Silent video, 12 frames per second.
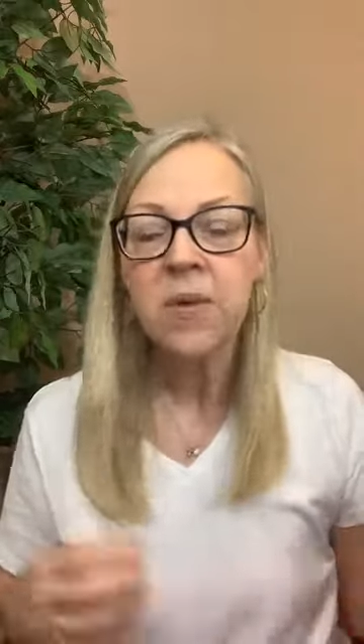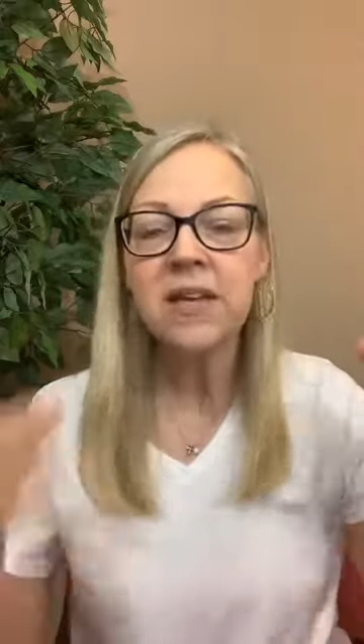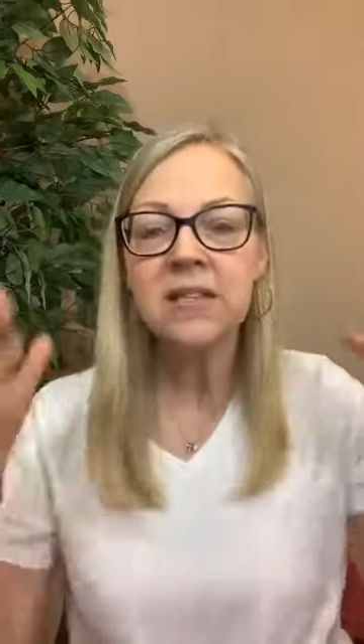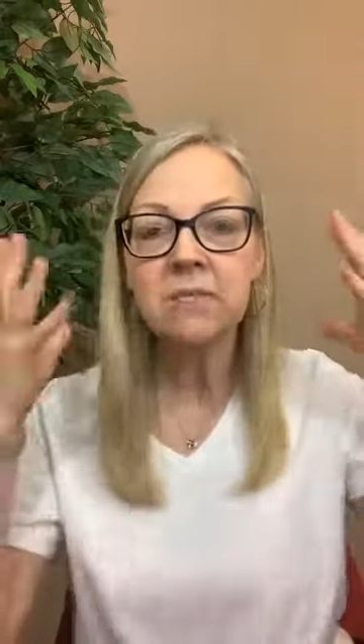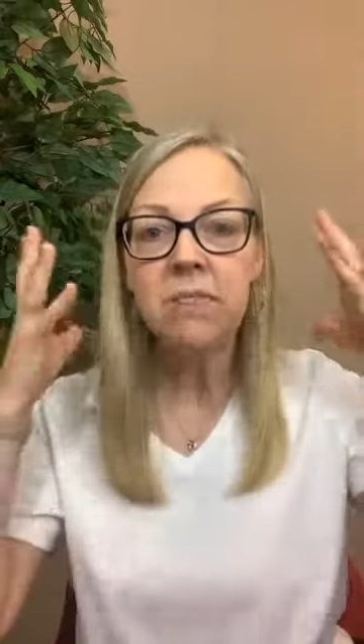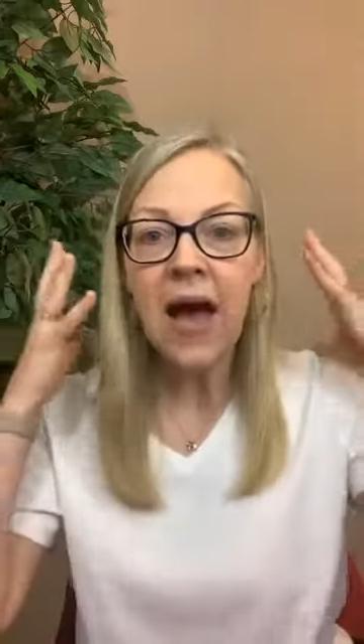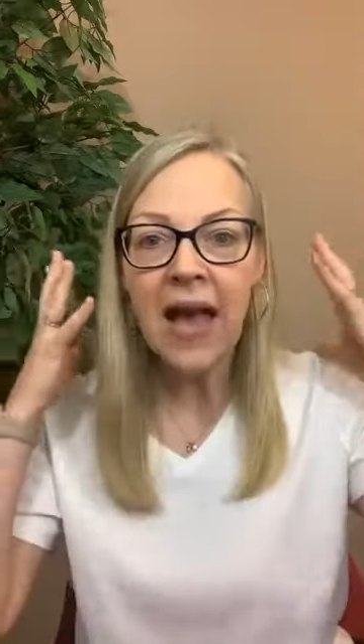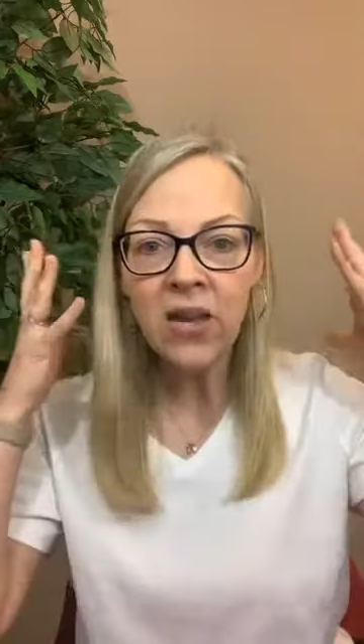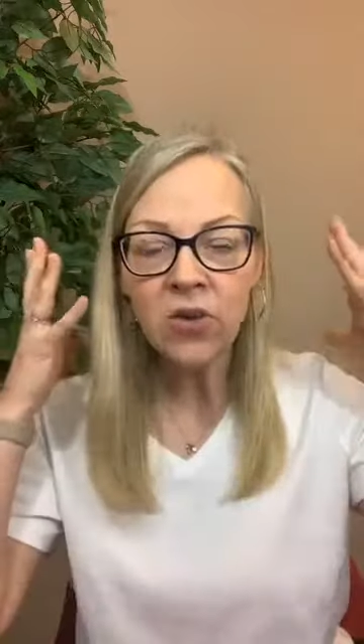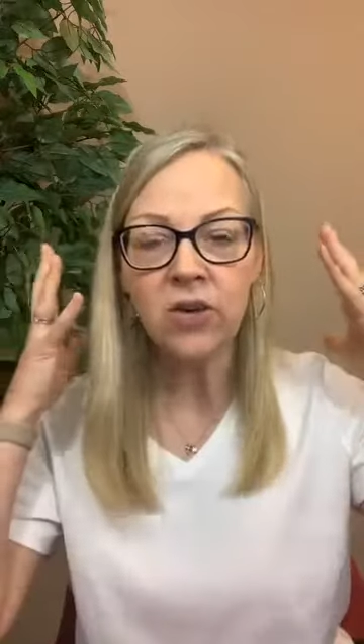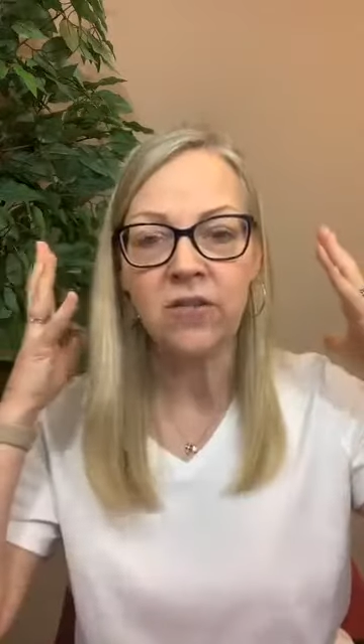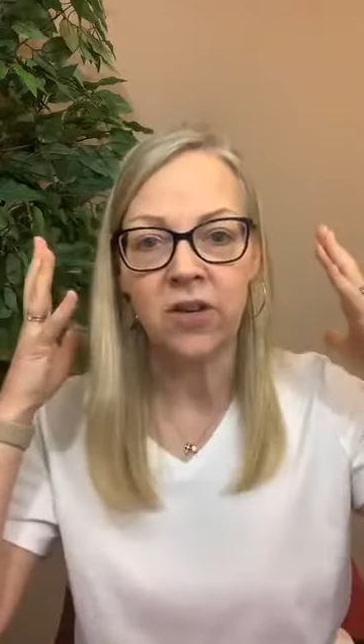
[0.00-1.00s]
Because my
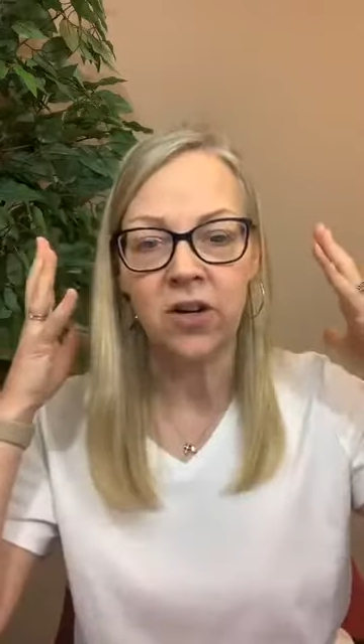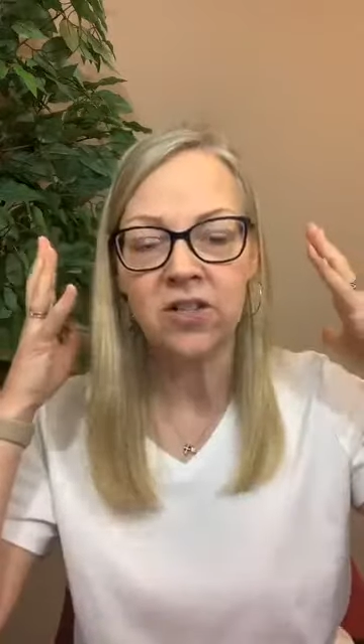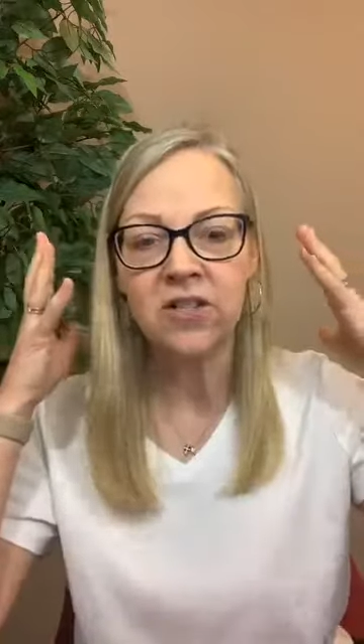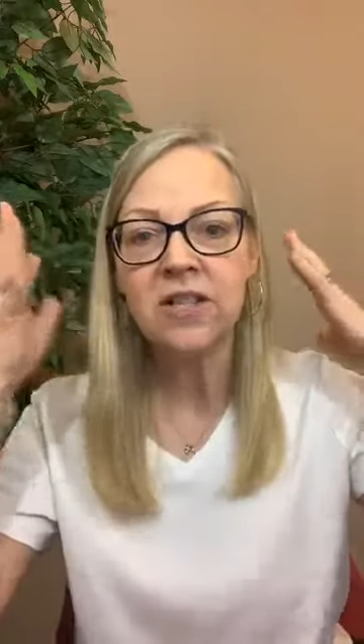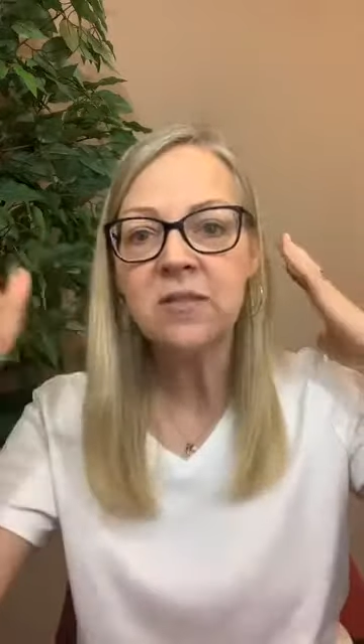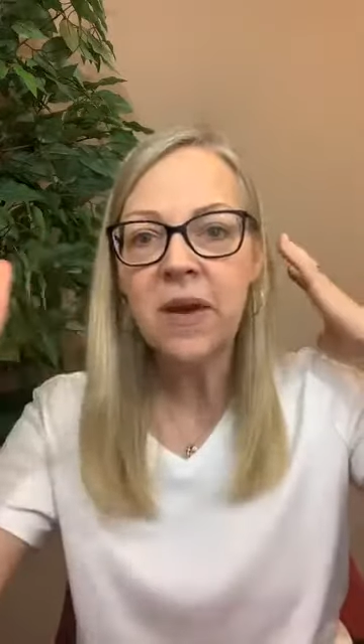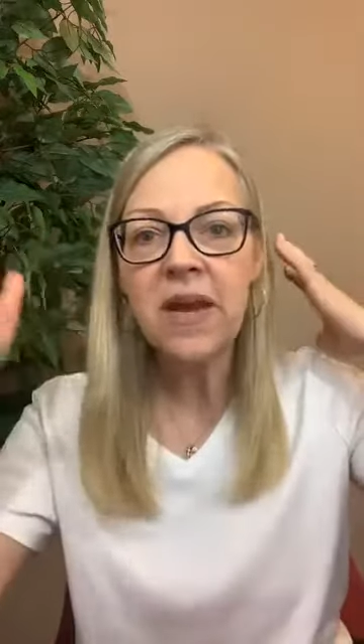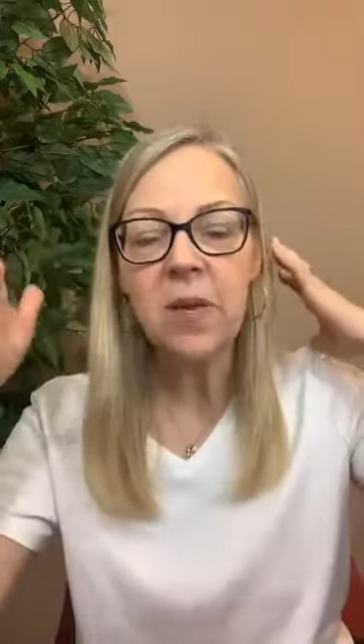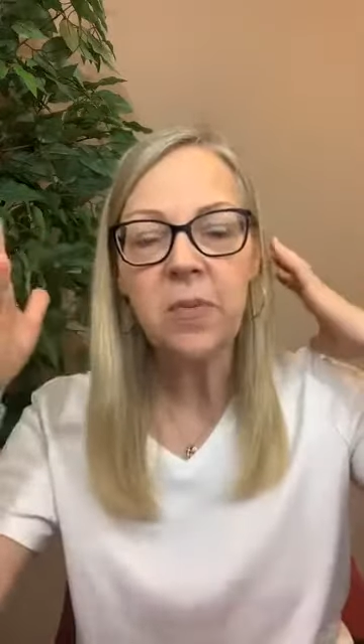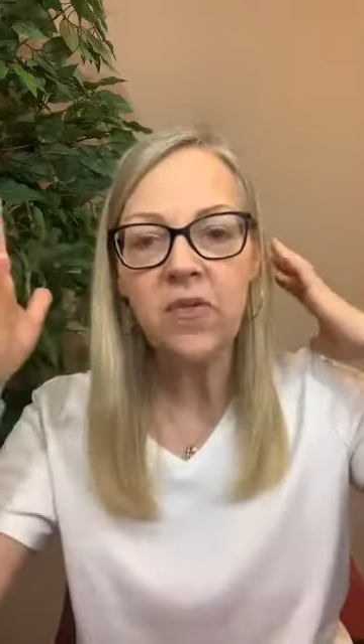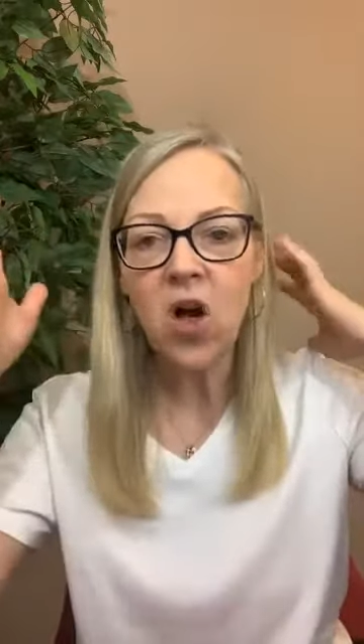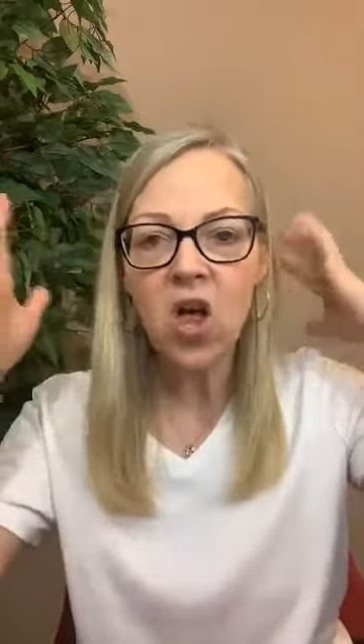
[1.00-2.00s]
universe is made
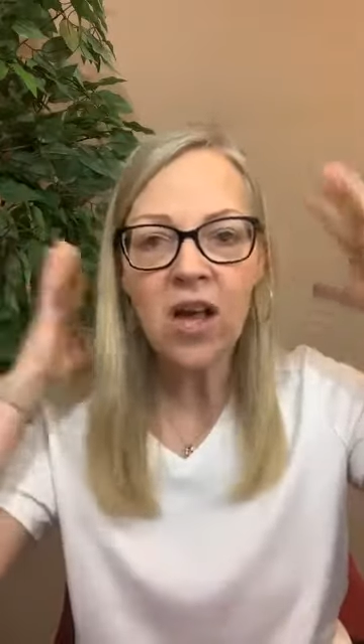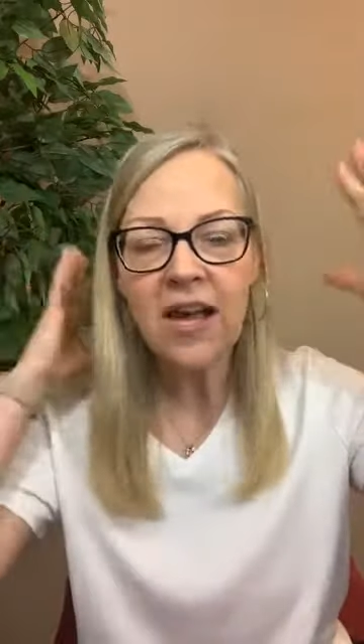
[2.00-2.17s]
up of all